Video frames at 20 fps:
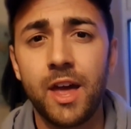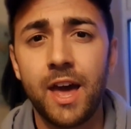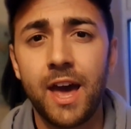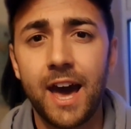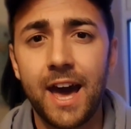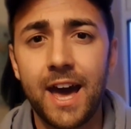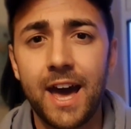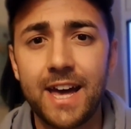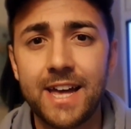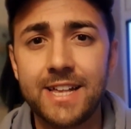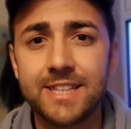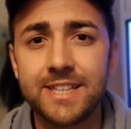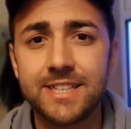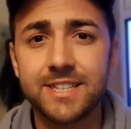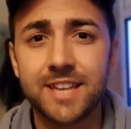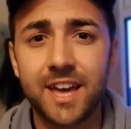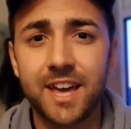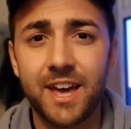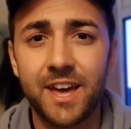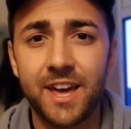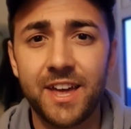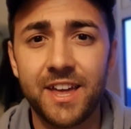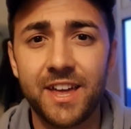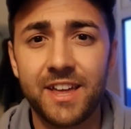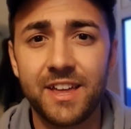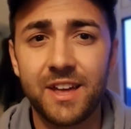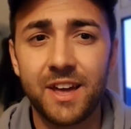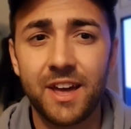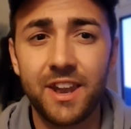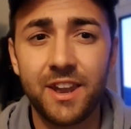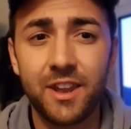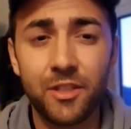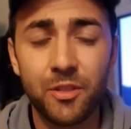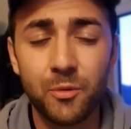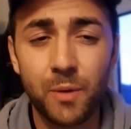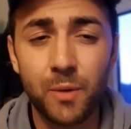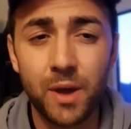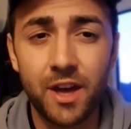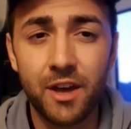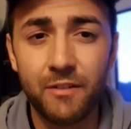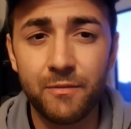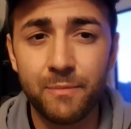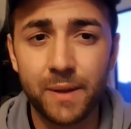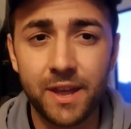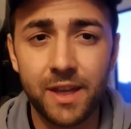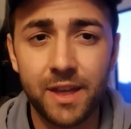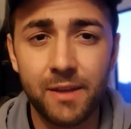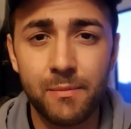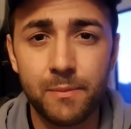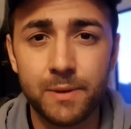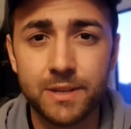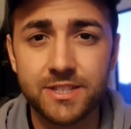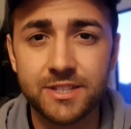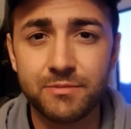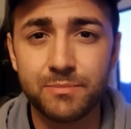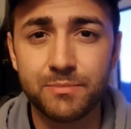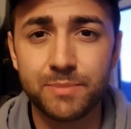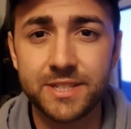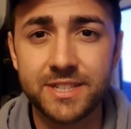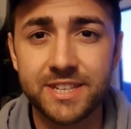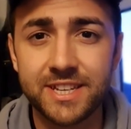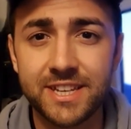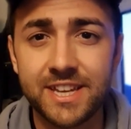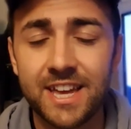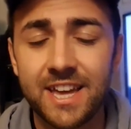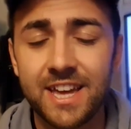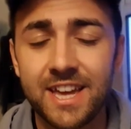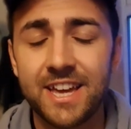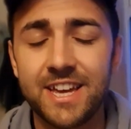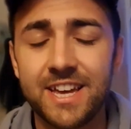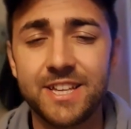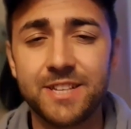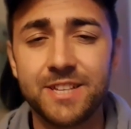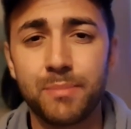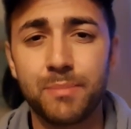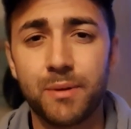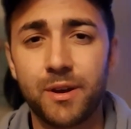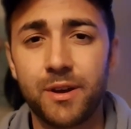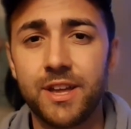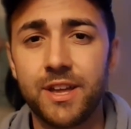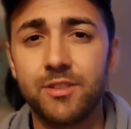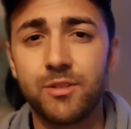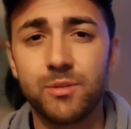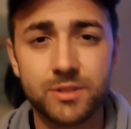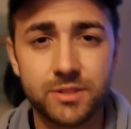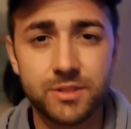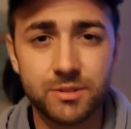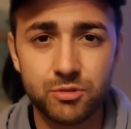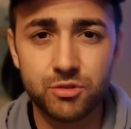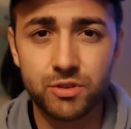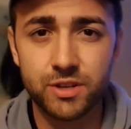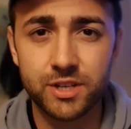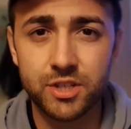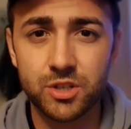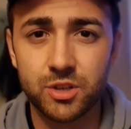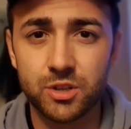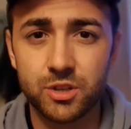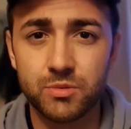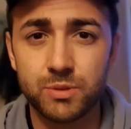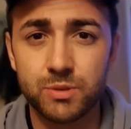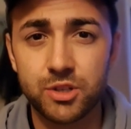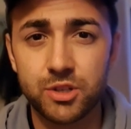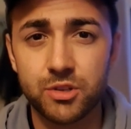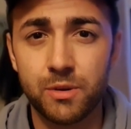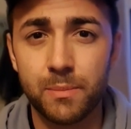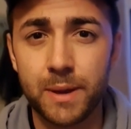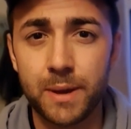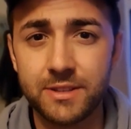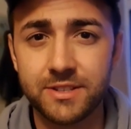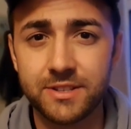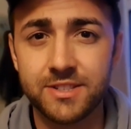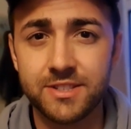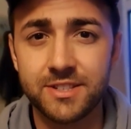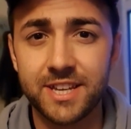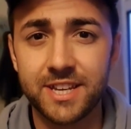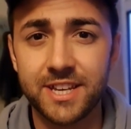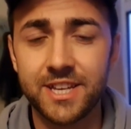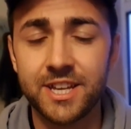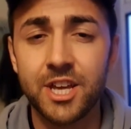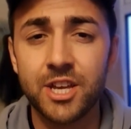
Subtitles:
And another way I've been keeping myself busy is by doing some trick shots, which you're about to see.